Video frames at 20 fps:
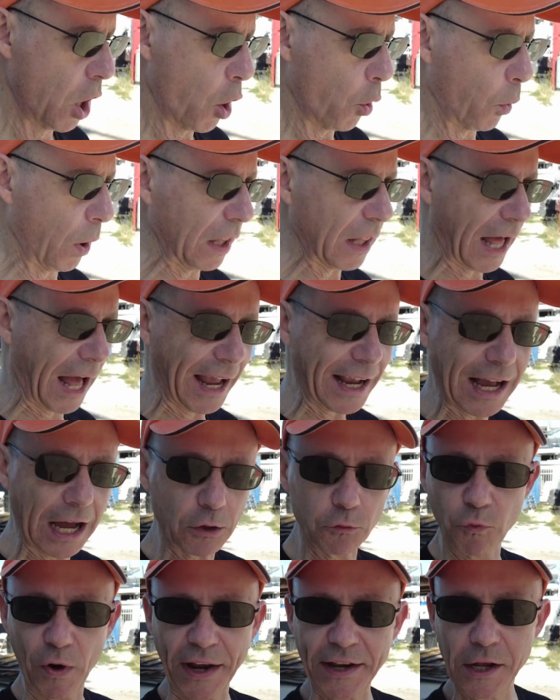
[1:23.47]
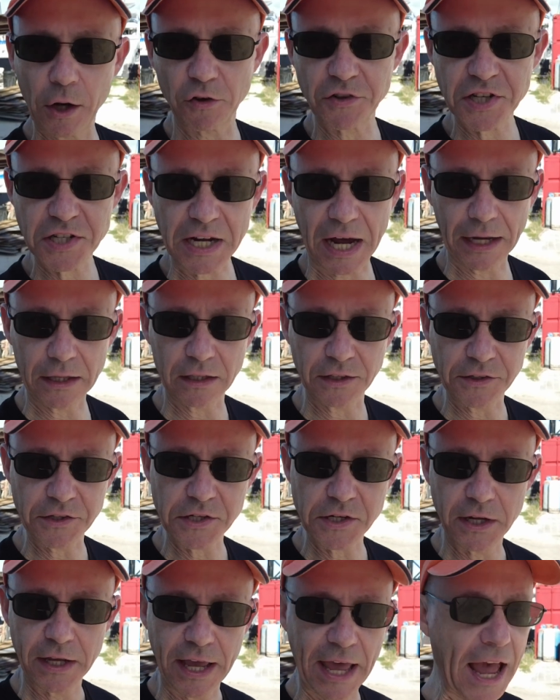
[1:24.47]
Well, I got radio
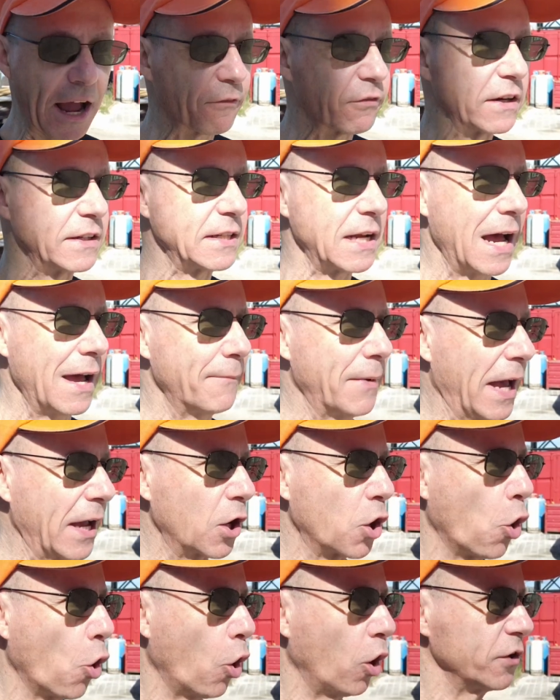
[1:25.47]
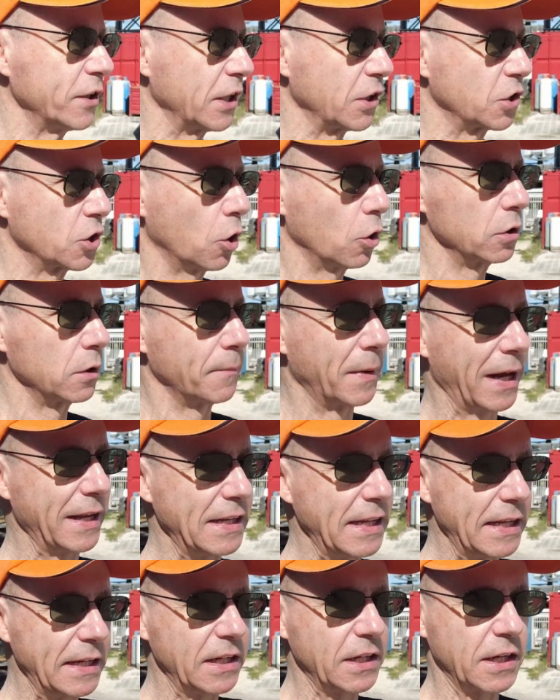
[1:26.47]
silence. Every time I called and told them I
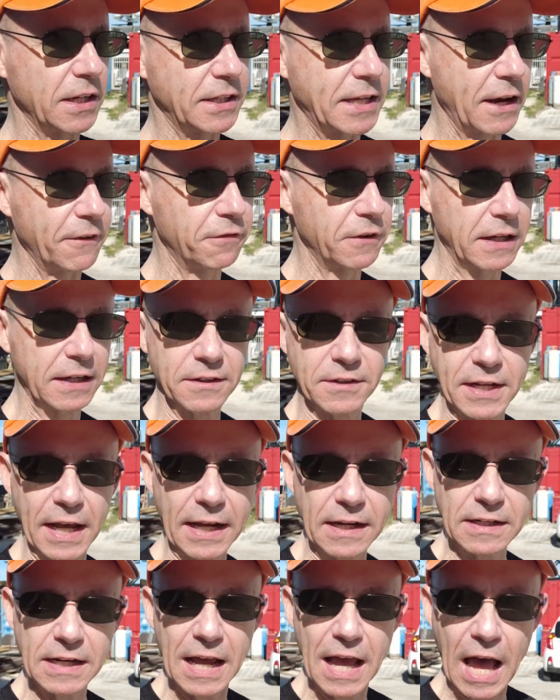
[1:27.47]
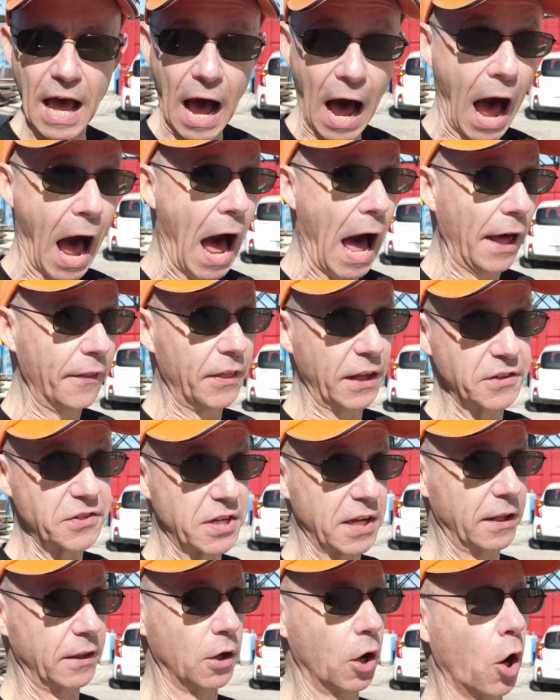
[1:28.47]
needed a definite date, they
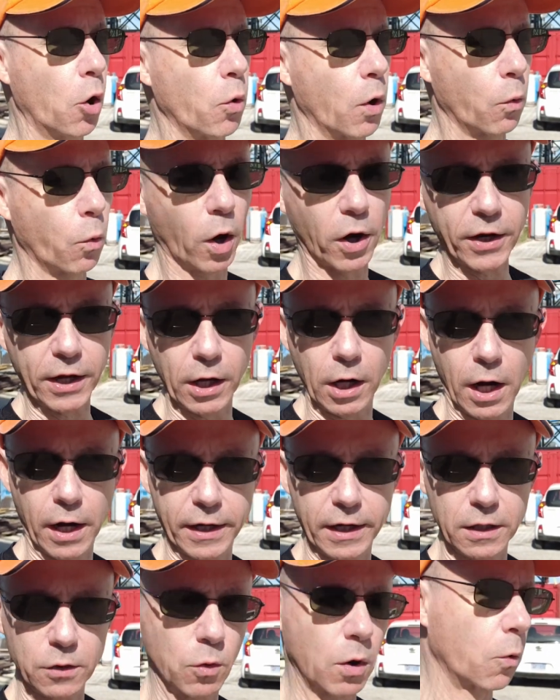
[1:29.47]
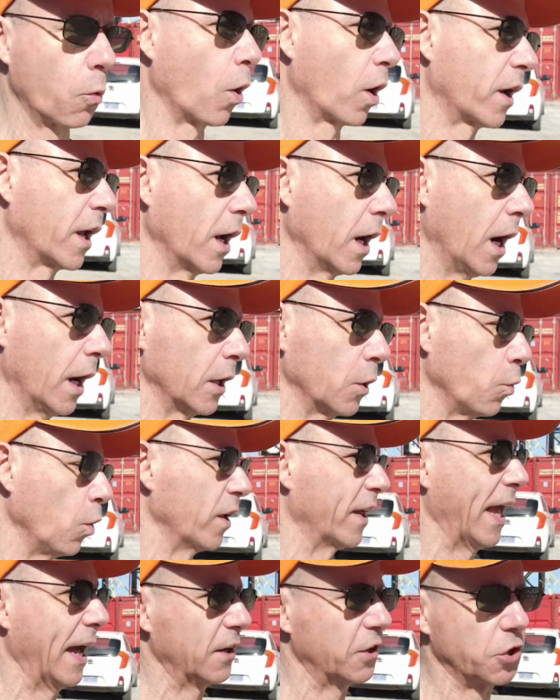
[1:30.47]
said, oh, we're working on it. We're working on it.
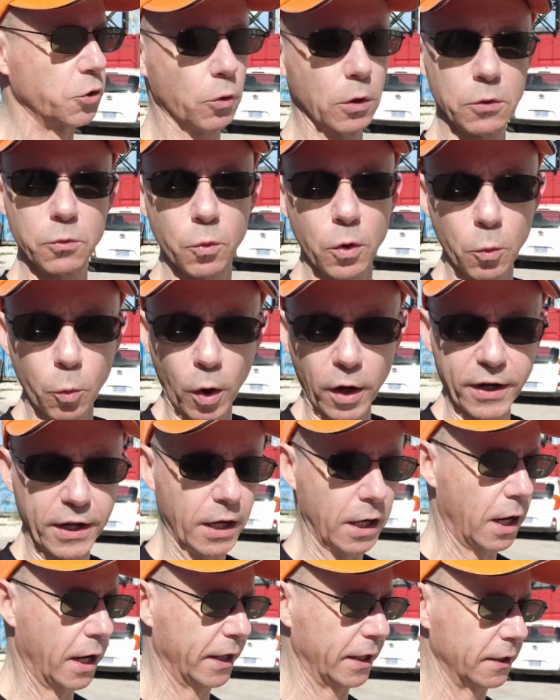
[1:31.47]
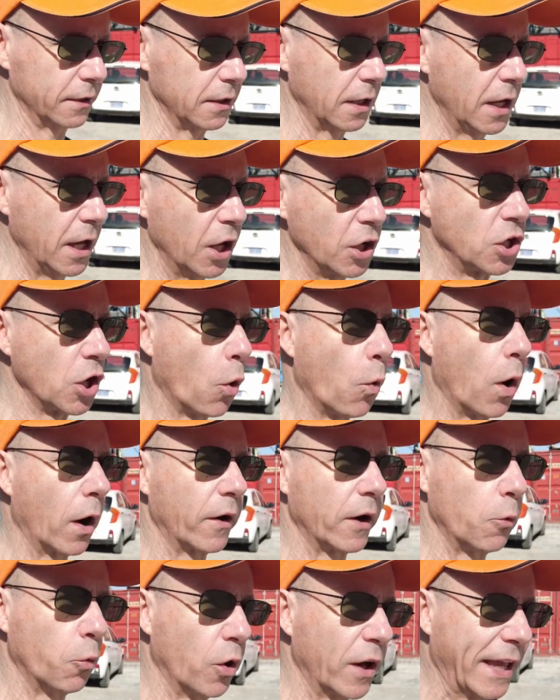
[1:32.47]
We'll get to it. We're working on it. Don't
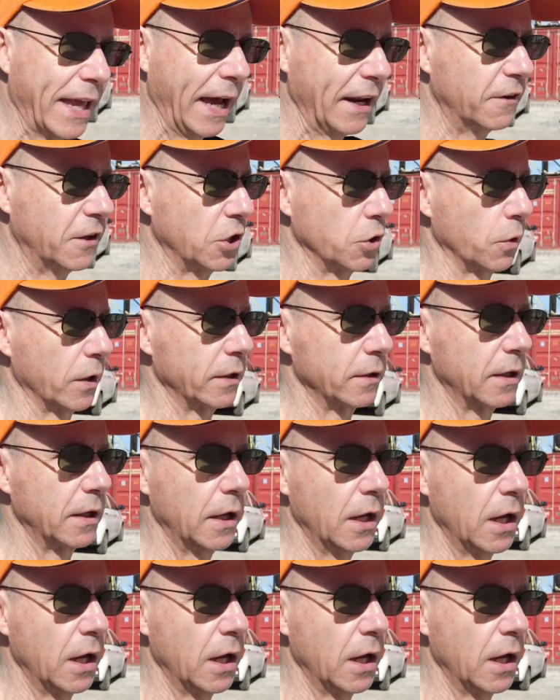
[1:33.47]
worry, we'll get to it.